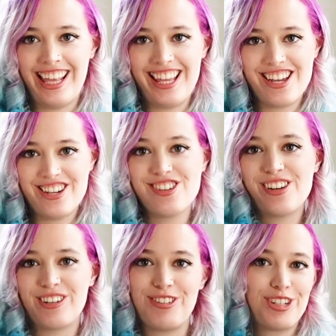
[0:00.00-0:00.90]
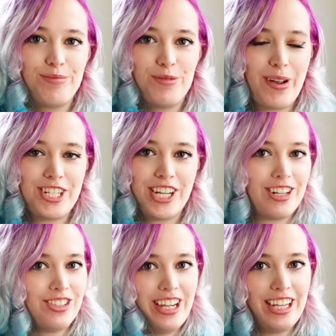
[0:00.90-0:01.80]
and welcome to my
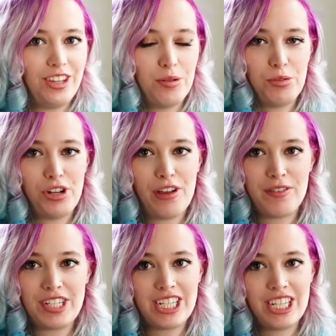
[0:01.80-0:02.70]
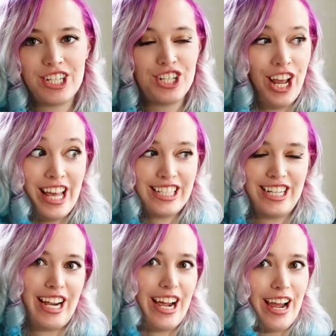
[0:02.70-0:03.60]
channel, Haley Marie Vintage.
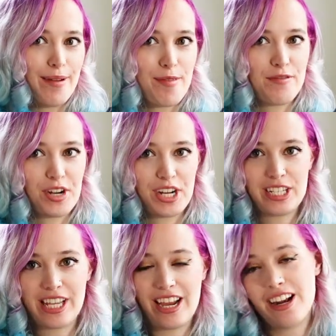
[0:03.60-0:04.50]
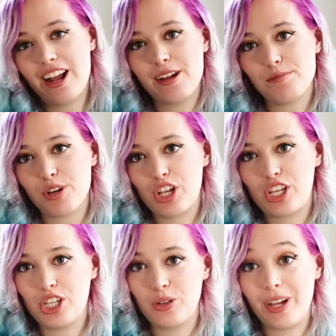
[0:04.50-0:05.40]
Today I'm very excited. I am
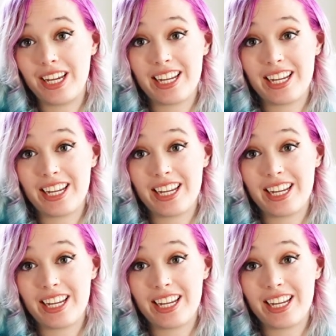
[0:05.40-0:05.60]
bringing you a